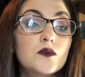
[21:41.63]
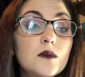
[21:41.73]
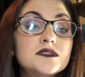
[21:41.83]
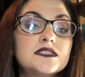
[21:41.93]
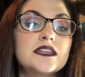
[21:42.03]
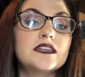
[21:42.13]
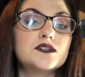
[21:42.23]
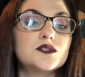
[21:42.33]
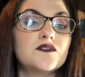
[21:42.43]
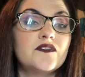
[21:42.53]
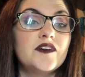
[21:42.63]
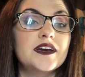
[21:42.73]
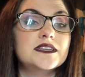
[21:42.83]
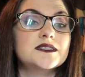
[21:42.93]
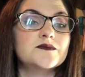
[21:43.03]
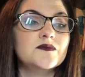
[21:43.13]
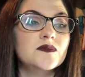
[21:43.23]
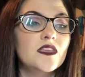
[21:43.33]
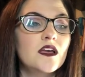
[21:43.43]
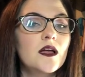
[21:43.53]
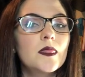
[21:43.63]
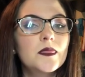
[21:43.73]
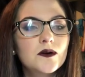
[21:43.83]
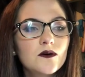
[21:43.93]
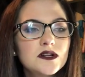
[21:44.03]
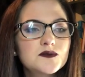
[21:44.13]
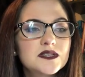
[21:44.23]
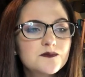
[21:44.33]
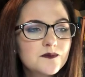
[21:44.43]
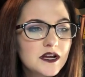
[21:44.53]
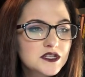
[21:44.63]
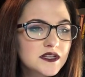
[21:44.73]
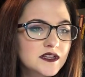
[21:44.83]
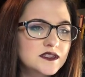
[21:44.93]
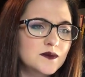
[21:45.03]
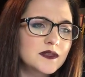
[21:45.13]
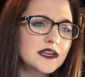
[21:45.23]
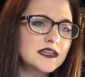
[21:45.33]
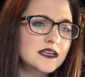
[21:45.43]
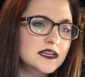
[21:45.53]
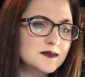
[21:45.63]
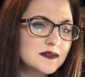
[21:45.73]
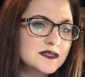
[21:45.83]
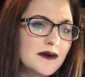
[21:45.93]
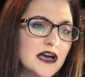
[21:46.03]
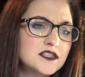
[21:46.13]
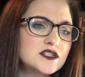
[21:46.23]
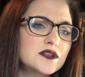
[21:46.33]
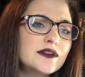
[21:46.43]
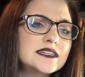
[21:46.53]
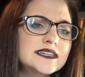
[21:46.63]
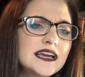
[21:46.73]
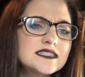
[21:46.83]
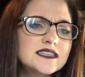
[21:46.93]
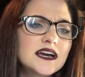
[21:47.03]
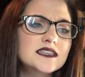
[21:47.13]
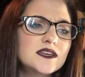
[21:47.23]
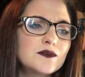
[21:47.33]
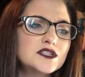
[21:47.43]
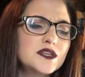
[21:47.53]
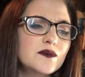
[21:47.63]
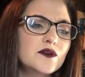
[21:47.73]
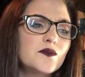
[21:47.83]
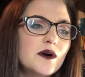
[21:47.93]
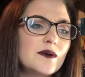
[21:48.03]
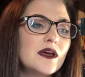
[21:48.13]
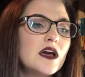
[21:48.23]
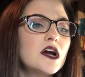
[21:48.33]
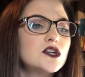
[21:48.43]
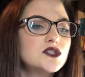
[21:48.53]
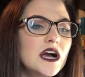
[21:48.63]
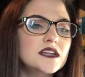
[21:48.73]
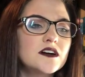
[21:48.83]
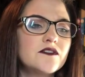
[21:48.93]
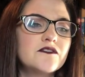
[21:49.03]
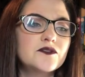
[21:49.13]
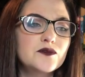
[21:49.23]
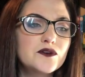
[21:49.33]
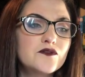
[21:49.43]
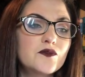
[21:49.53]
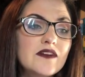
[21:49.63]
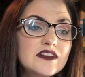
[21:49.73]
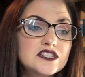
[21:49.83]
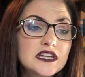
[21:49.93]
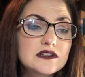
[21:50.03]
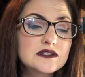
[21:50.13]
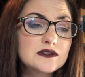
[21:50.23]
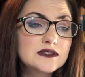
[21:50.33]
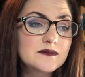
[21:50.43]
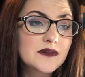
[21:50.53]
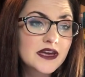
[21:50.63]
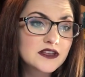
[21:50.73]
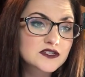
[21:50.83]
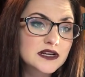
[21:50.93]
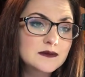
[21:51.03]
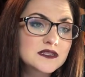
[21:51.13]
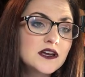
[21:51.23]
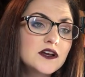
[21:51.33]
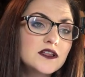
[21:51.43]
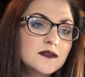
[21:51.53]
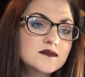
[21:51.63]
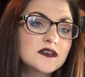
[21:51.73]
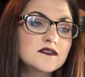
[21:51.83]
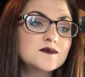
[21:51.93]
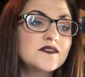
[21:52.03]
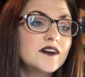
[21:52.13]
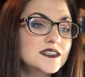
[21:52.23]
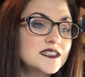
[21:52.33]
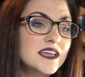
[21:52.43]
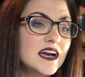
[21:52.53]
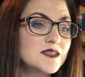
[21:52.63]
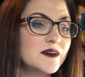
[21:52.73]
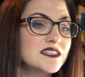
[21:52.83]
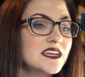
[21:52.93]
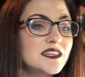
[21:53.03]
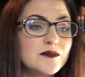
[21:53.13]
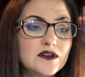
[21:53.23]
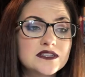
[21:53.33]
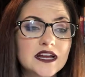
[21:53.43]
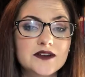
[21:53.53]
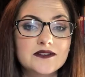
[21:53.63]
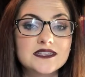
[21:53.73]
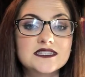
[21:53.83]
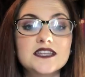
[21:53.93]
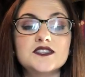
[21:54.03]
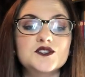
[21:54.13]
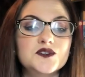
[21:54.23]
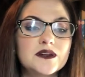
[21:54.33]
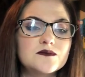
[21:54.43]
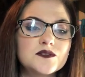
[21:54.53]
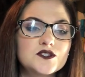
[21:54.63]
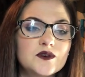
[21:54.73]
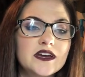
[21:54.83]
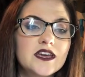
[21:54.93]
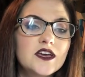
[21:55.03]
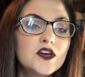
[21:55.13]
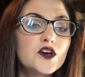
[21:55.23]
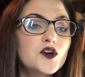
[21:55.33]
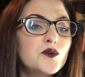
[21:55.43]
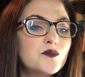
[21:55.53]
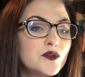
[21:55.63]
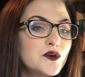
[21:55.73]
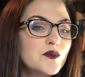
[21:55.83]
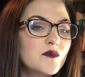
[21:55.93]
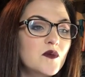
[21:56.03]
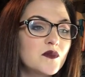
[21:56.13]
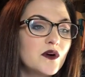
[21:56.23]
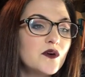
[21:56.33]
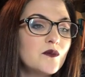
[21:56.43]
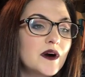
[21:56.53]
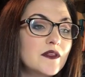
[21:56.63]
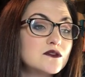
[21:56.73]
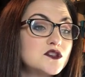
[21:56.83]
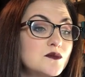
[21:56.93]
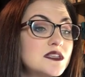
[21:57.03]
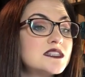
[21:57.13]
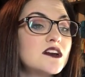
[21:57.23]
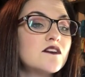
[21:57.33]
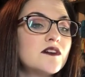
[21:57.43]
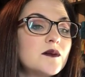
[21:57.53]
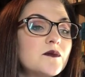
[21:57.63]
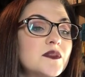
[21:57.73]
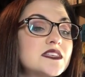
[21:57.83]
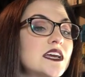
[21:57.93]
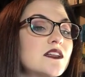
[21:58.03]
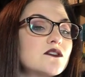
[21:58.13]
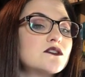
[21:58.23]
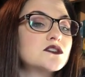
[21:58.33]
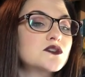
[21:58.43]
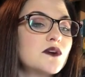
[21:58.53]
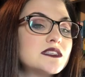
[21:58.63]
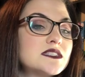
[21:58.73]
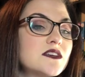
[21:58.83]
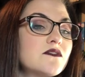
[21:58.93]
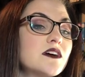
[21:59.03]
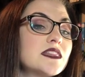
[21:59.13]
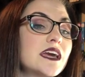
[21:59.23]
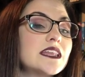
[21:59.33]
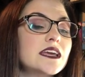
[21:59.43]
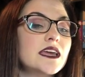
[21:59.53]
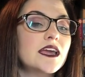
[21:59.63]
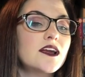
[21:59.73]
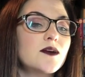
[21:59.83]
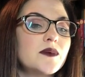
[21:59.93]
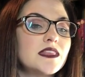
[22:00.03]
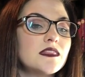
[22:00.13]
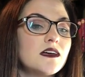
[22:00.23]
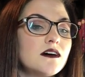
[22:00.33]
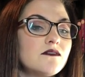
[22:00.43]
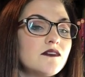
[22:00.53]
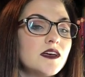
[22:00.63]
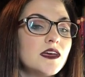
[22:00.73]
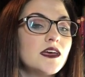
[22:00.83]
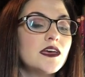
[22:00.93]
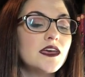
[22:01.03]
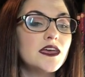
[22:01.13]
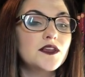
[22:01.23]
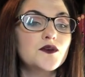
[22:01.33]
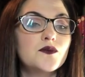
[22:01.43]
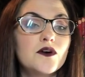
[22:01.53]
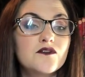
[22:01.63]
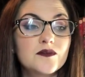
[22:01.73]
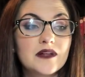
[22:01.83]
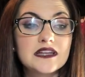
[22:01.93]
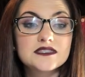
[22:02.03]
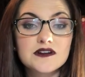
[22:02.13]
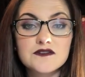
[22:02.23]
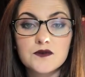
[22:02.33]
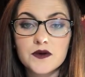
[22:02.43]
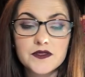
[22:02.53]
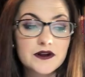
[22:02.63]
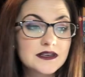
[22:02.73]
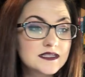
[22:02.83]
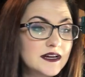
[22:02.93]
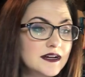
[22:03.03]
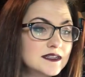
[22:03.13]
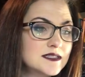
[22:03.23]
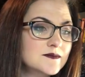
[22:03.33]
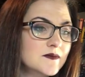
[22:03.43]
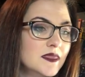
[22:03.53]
roams the city in search of a fix. The courts were especially concerned with an explicit passage alluding to gay sex in which they were, quote, dragged off of the roof, waving genitals and manuscripts, who let themselves be fucked in the ass by saintly motorcyclists and screamed with joy, who blew and were blown by those human seraphim, the sailors, caresses of Atlantic and Caribbean love, end quote, from lines 34 and 36.